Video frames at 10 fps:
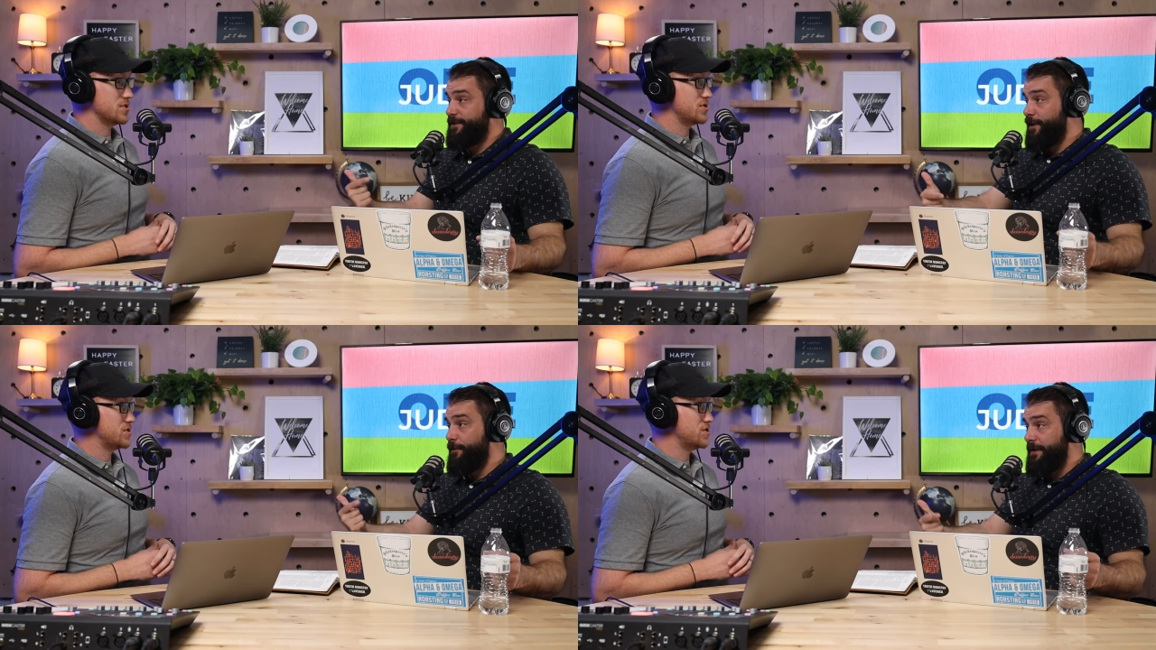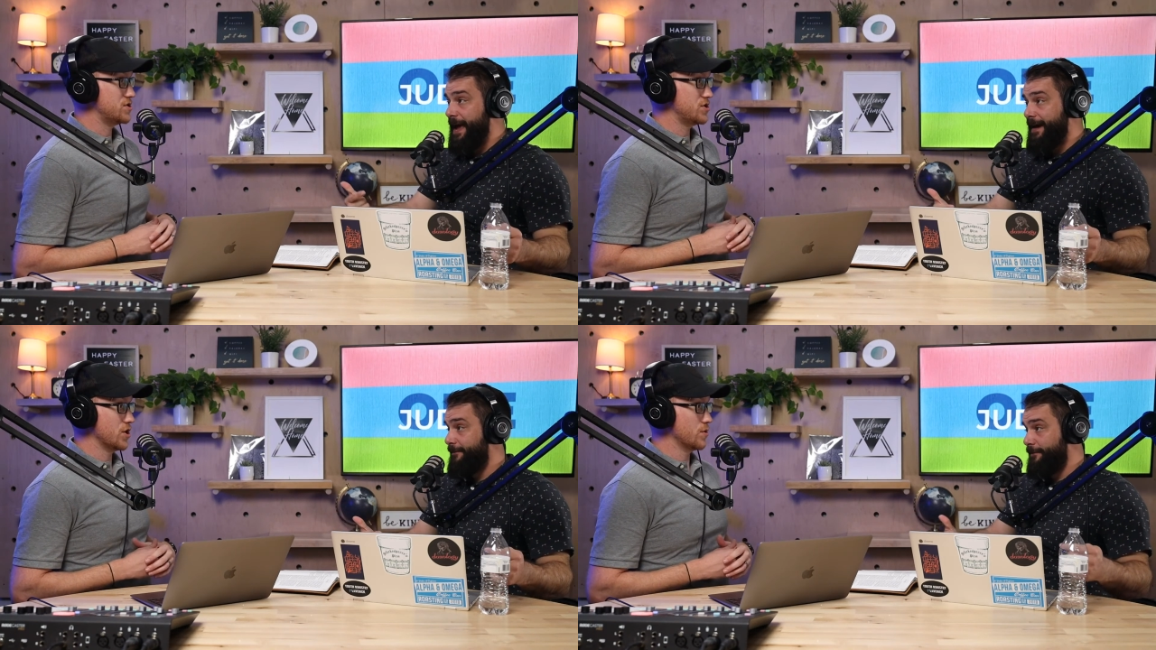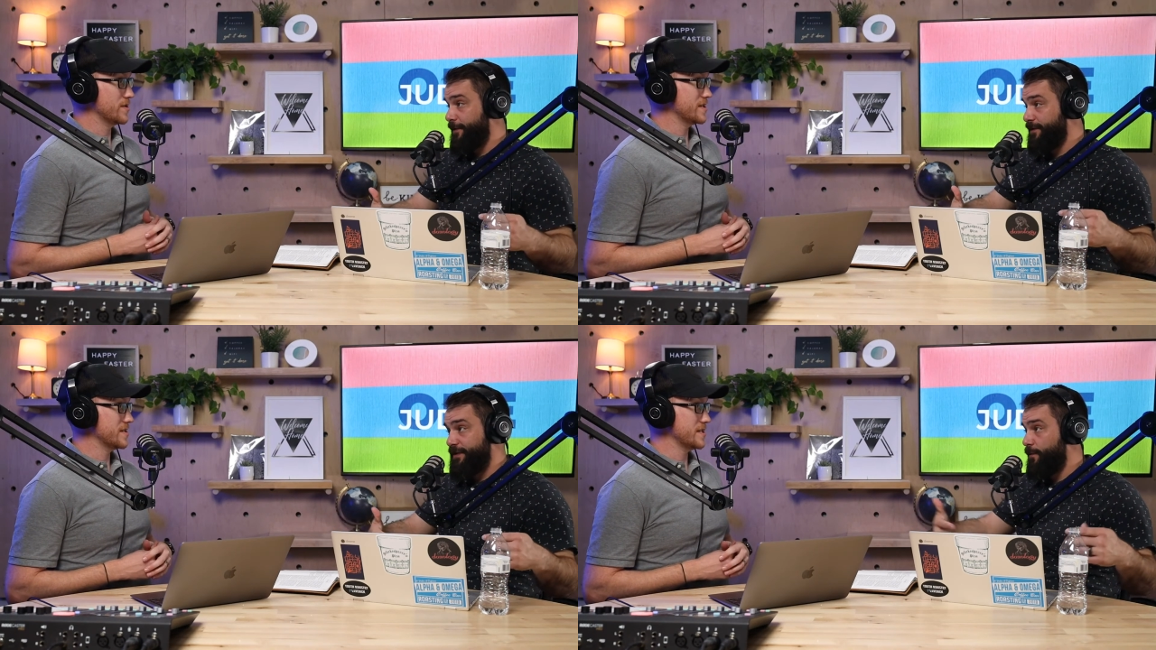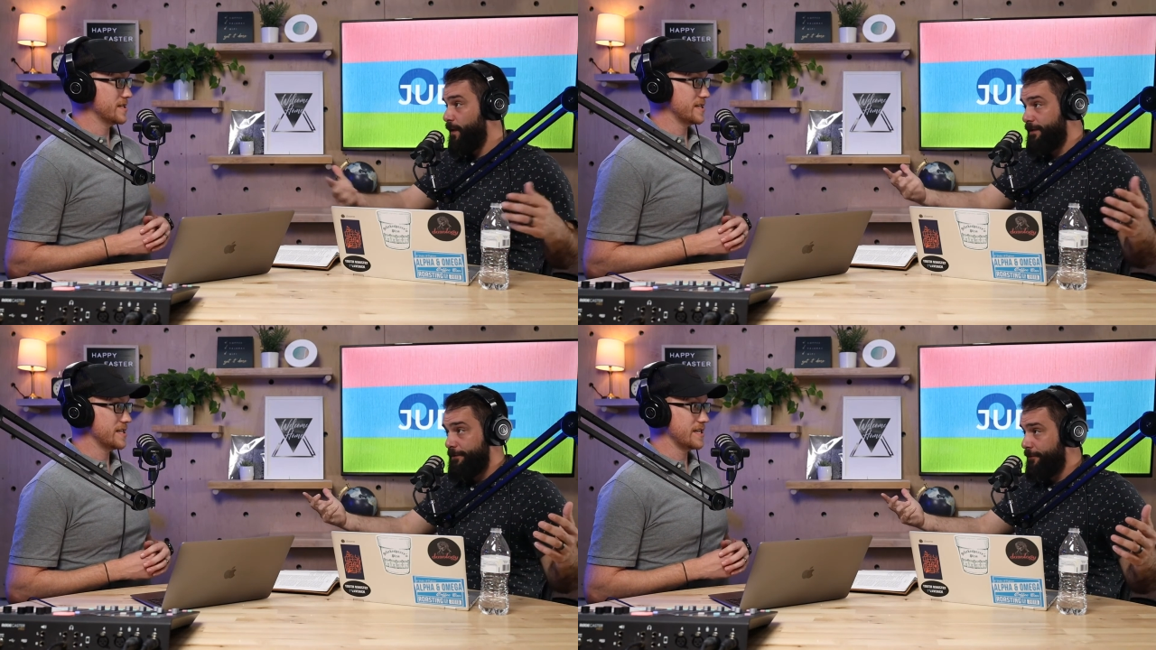Speaker 1: don't have don't verses
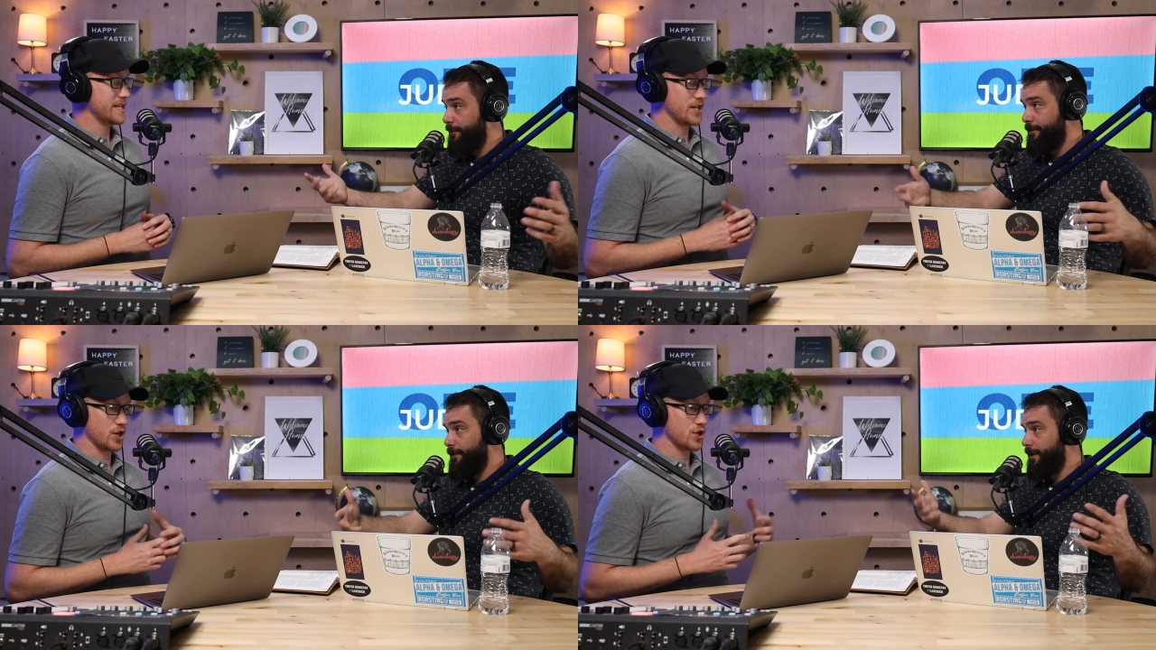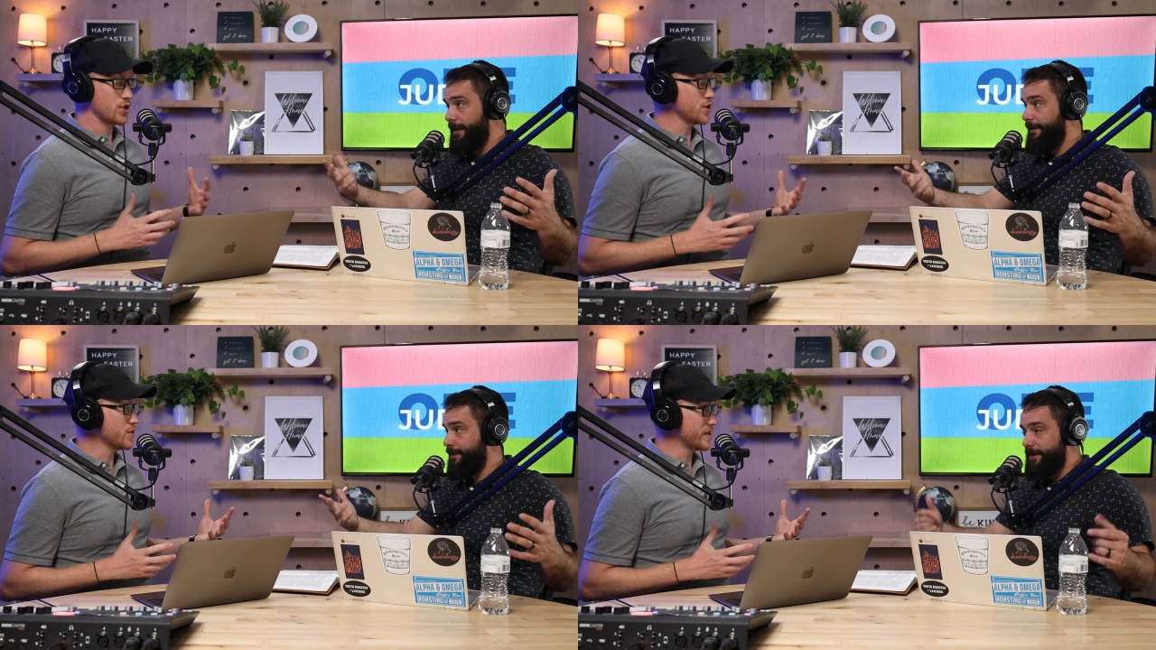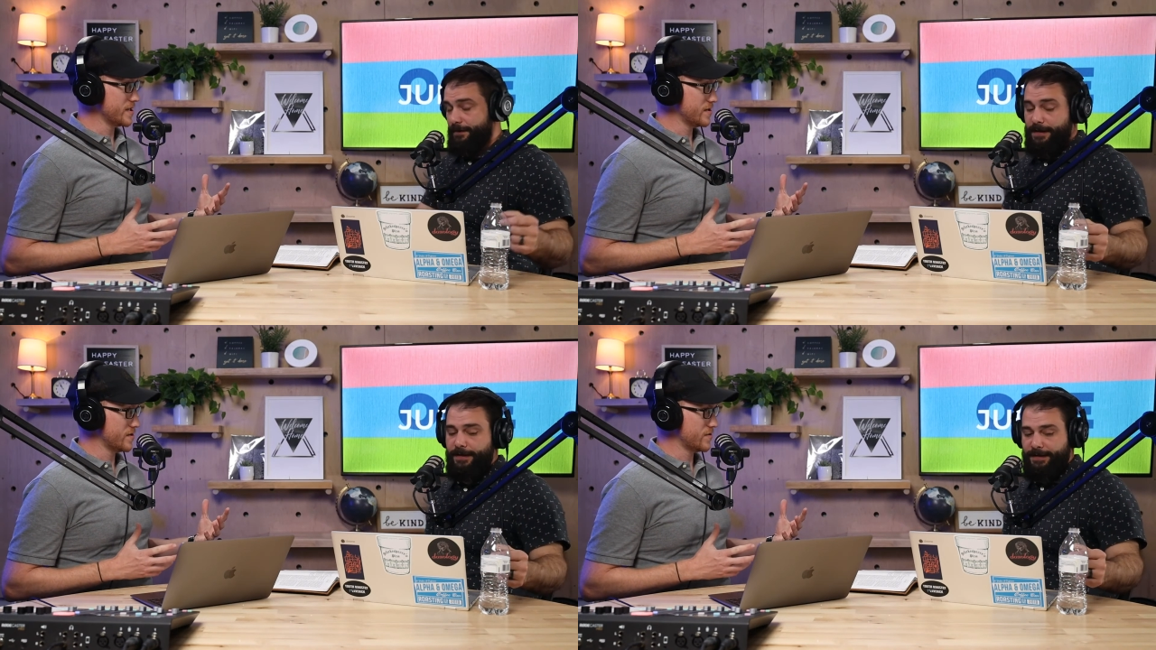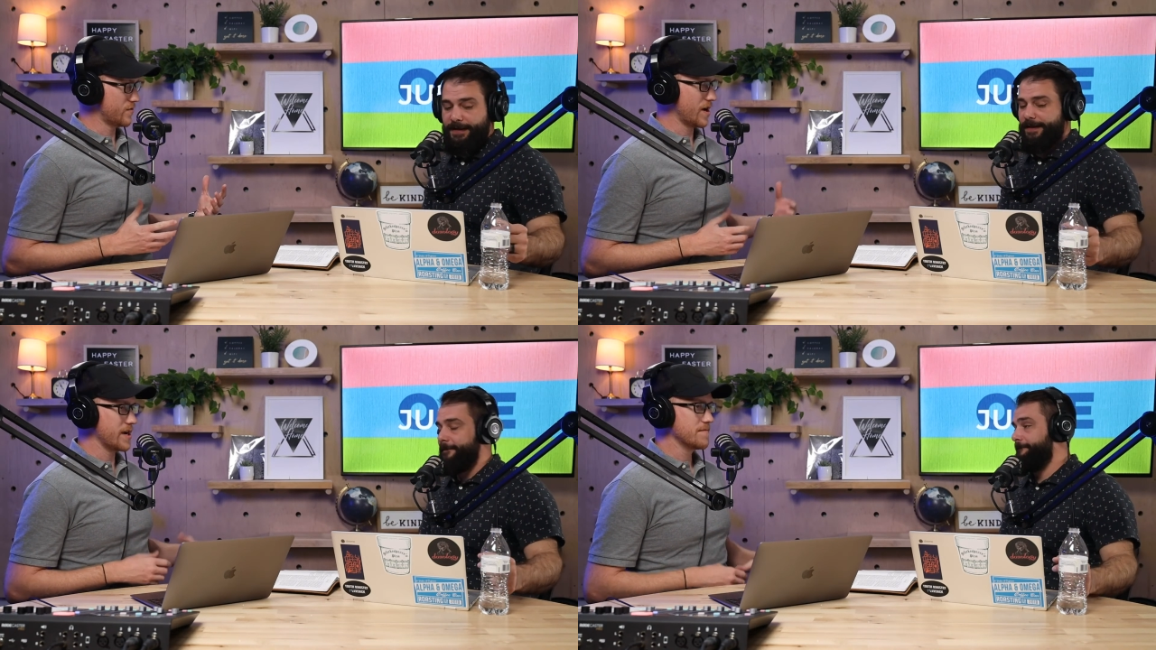1 through 11 it, yeah
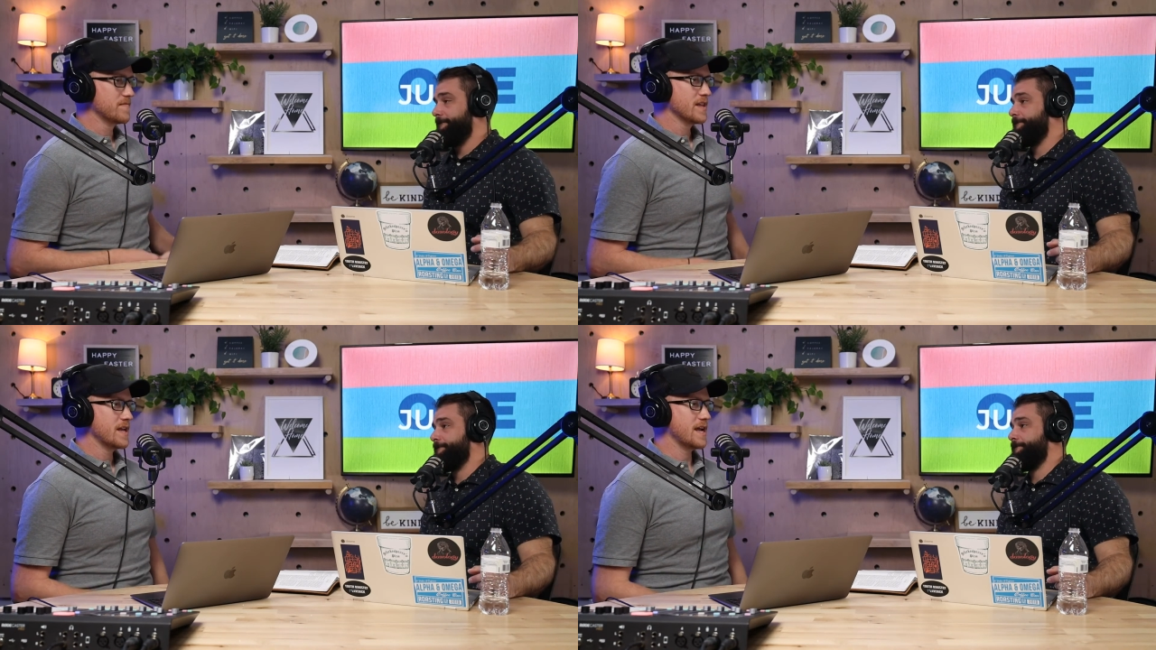yeah right yeah.